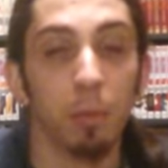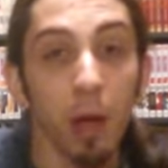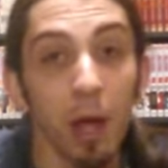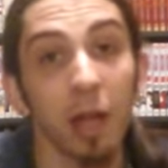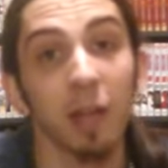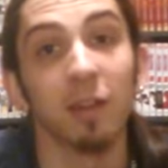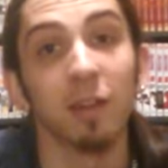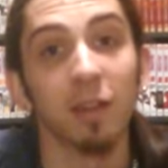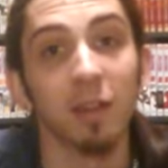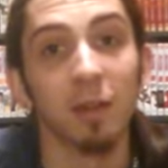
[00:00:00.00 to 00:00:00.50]

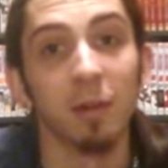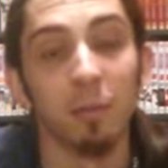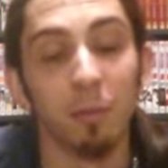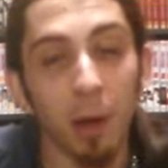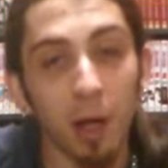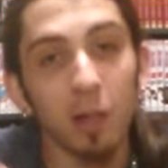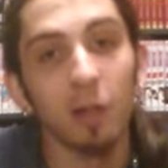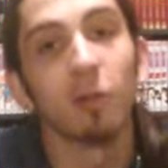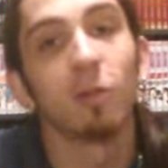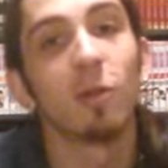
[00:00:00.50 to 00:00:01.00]
But
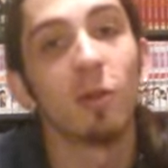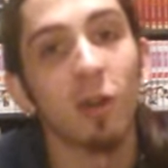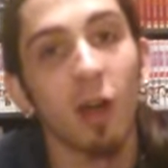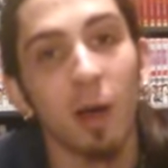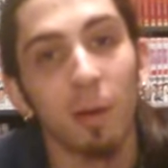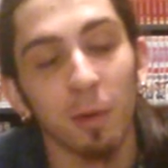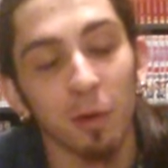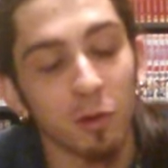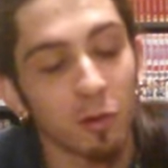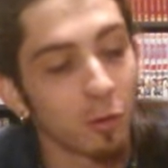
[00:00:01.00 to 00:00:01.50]
my local
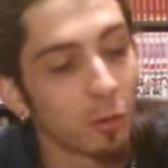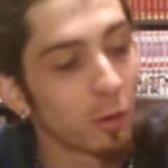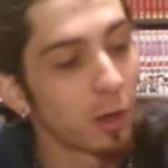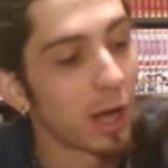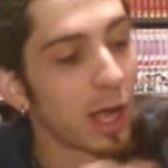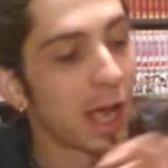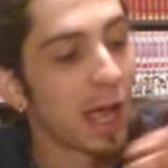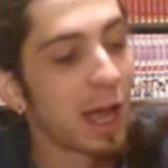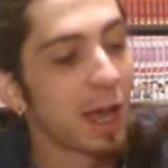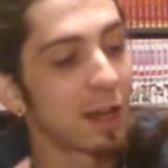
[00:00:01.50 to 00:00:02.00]
comic
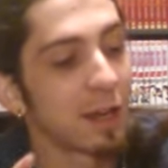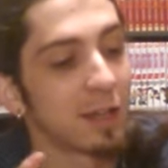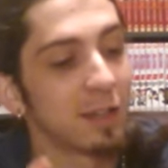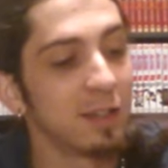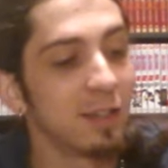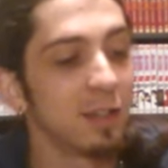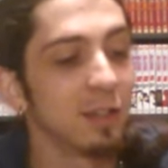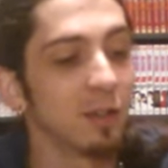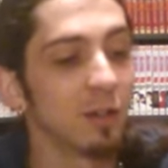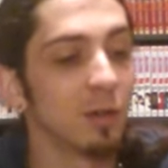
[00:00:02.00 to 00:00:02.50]
store had a
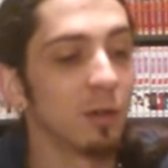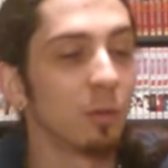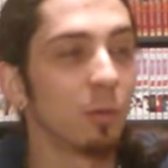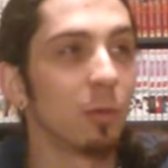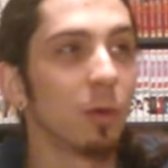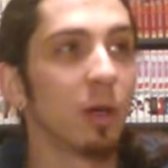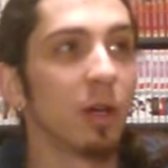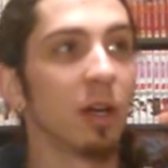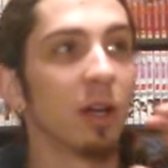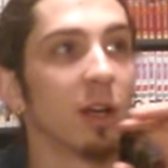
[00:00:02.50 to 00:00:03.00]
deal
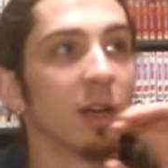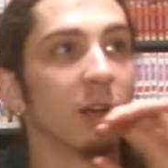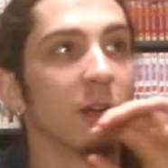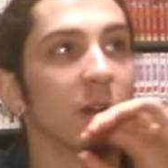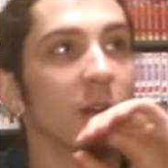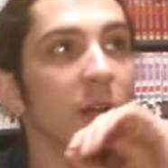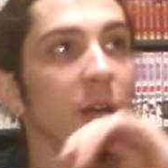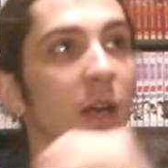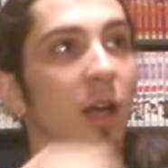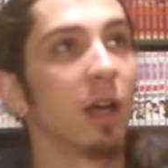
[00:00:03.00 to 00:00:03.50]

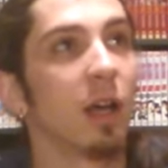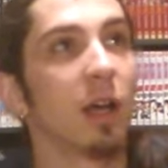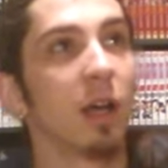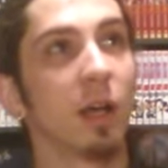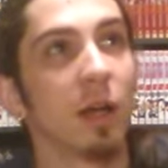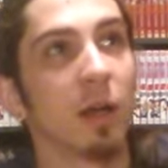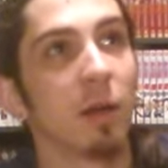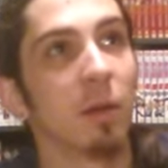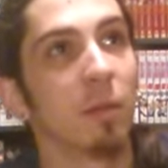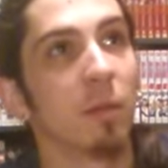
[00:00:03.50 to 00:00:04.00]
where
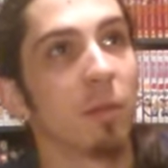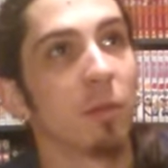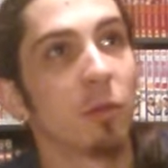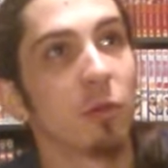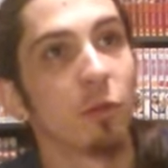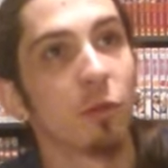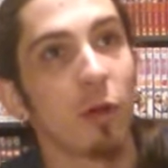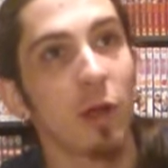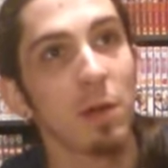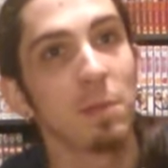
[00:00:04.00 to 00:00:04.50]
uh,
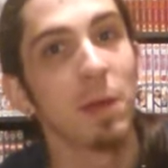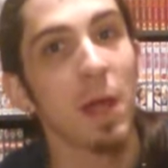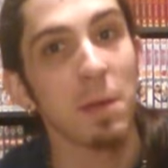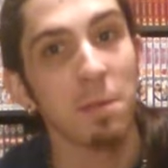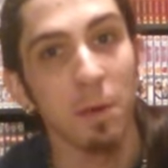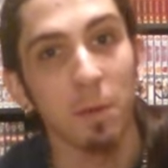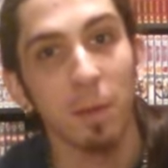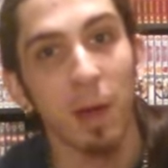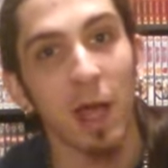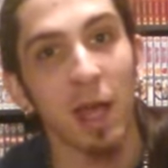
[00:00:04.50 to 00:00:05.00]
trade
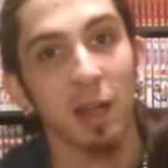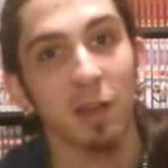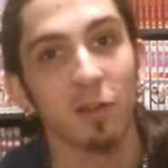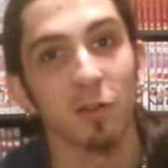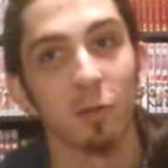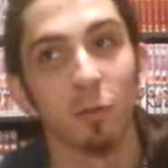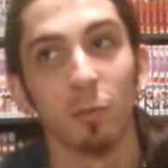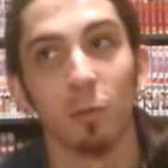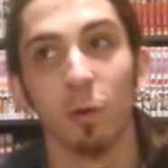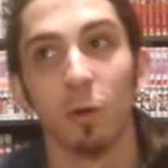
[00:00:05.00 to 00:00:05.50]

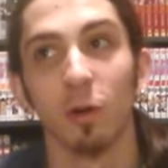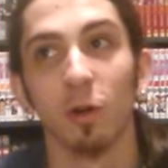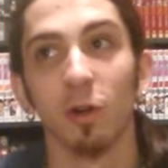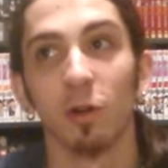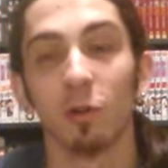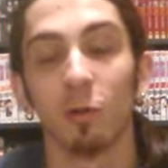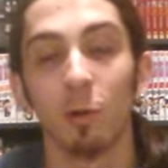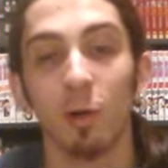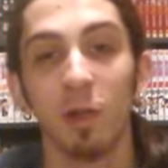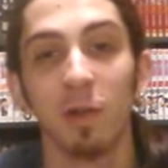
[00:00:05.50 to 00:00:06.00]
paperbacks
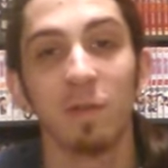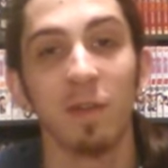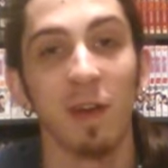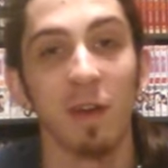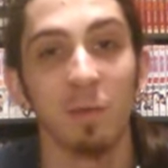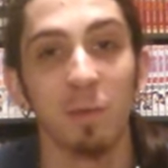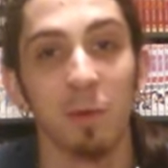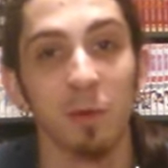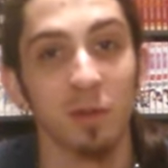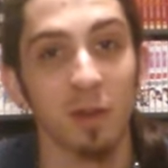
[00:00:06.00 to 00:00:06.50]
were
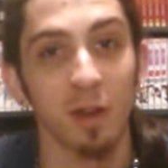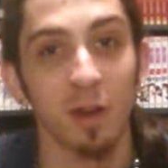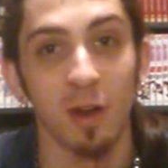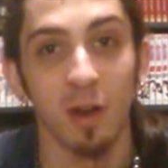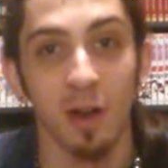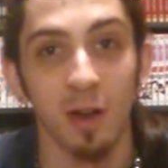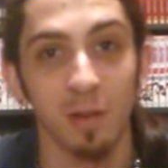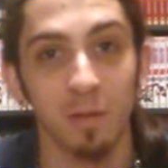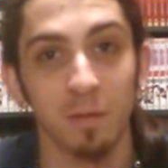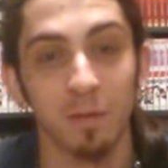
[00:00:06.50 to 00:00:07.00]
25%
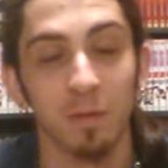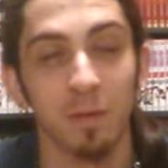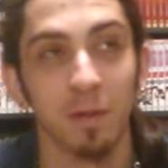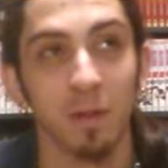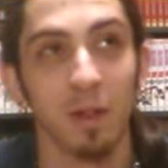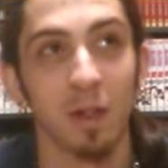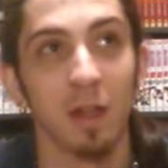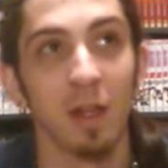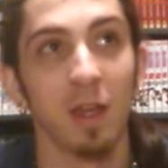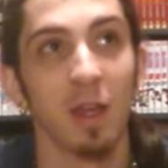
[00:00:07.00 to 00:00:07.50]
off.
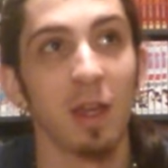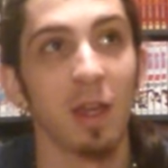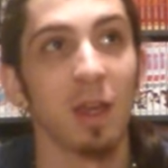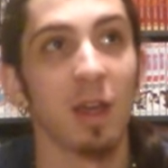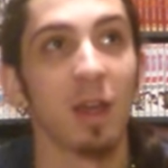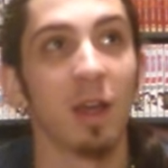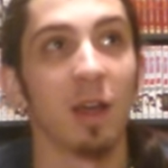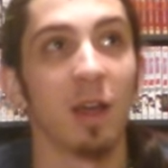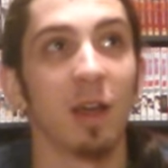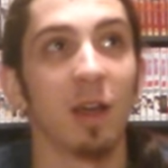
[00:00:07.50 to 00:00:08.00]

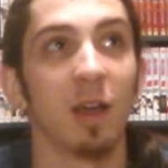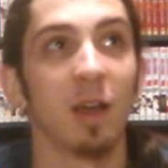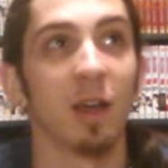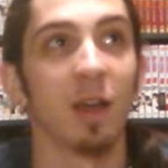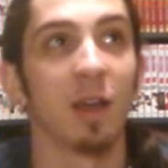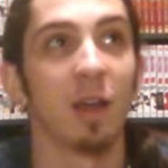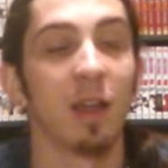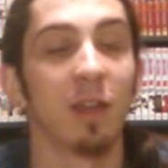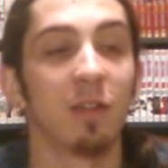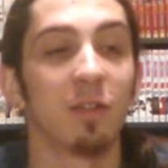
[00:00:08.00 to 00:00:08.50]

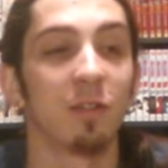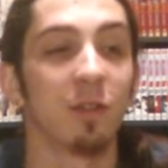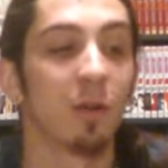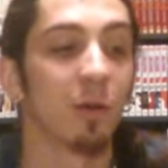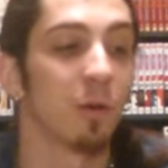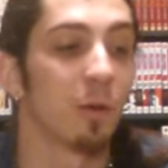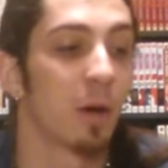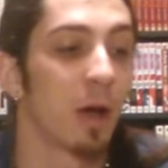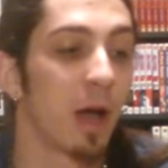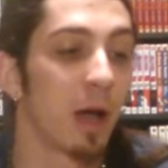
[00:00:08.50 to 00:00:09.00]
Uh, and
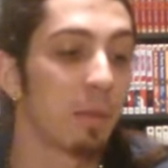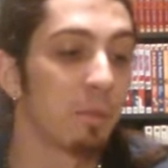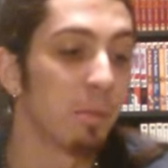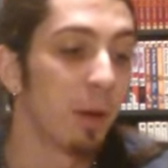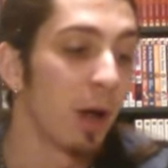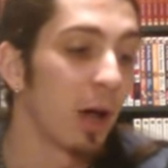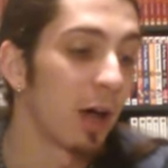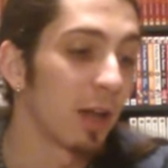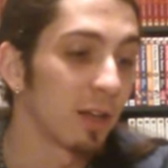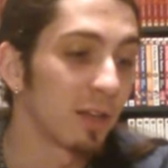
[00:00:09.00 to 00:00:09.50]
so I
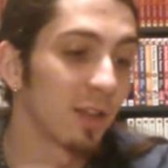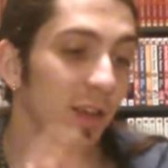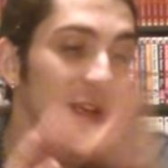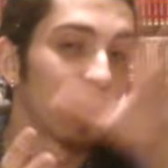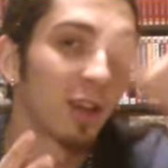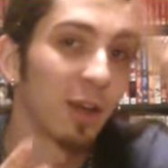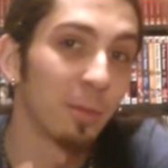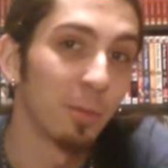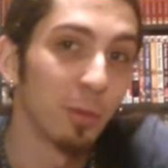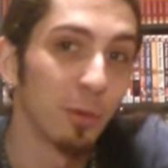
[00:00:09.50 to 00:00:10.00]
bought
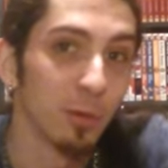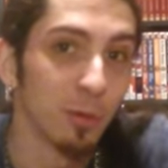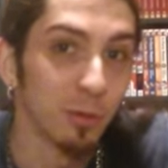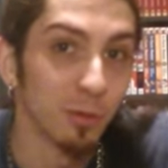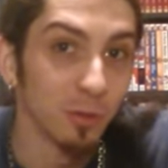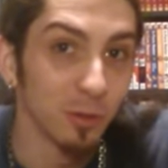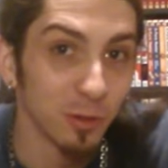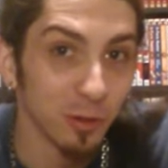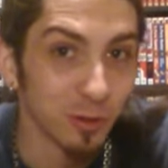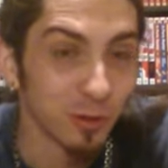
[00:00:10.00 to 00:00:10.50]

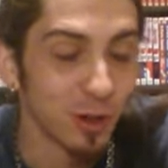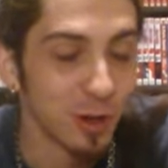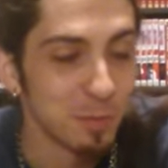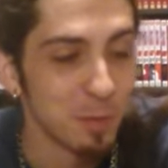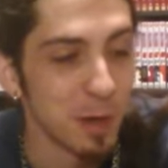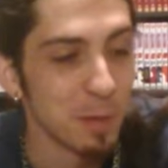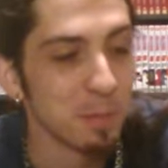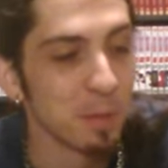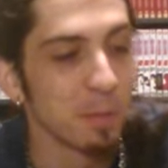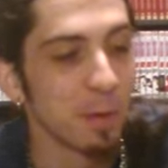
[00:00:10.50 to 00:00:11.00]

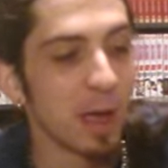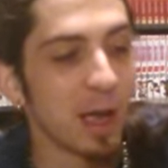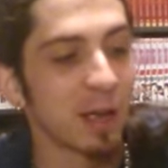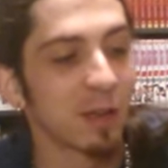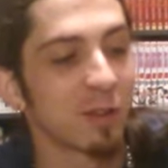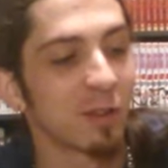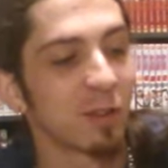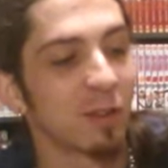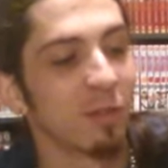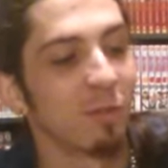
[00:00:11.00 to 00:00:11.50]
trade
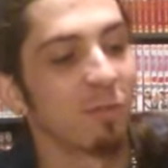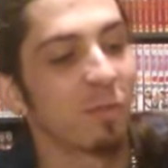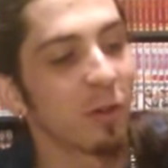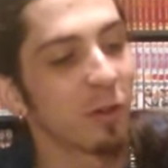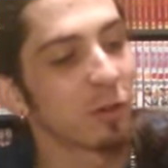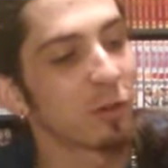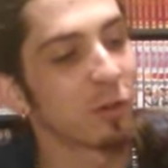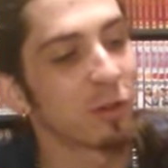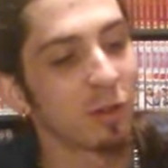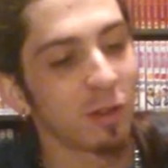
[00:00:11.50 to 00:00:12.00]
paperbacks. The
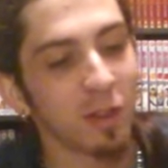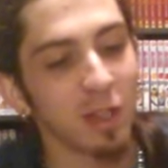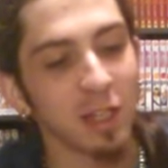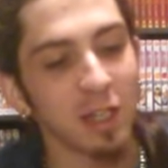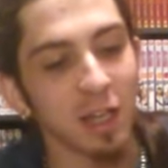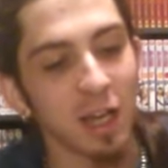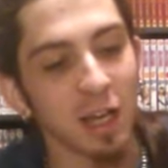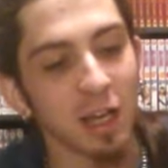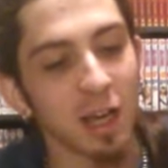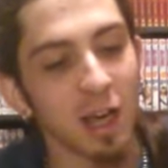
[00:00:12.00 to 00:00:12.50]
first
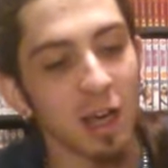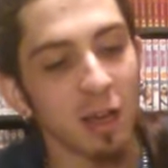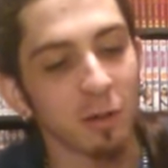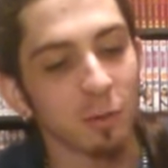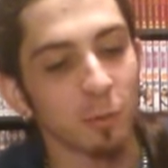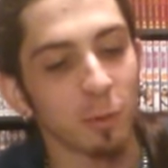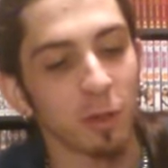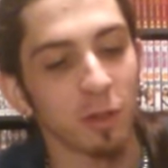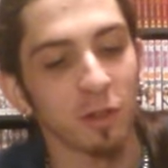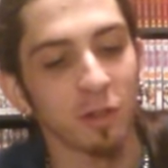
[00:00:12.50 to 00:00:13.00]
thing I
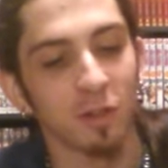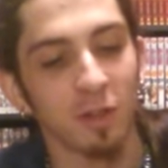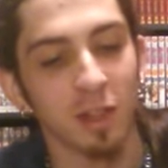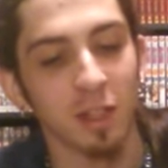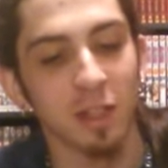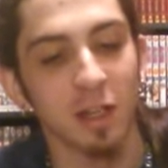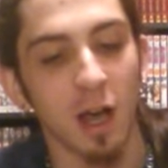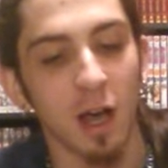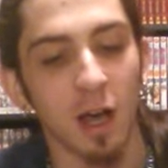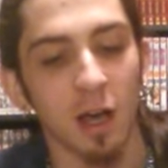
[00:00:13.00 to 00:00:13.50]
got was
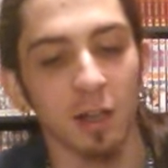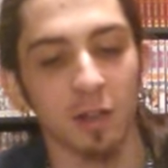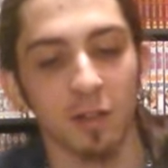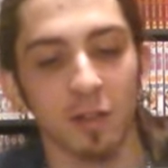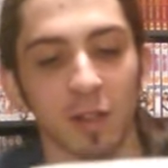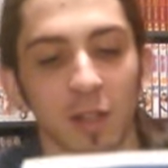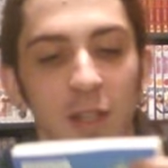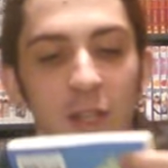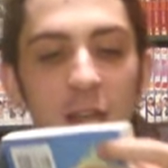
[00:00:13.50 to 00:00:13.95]
The Gods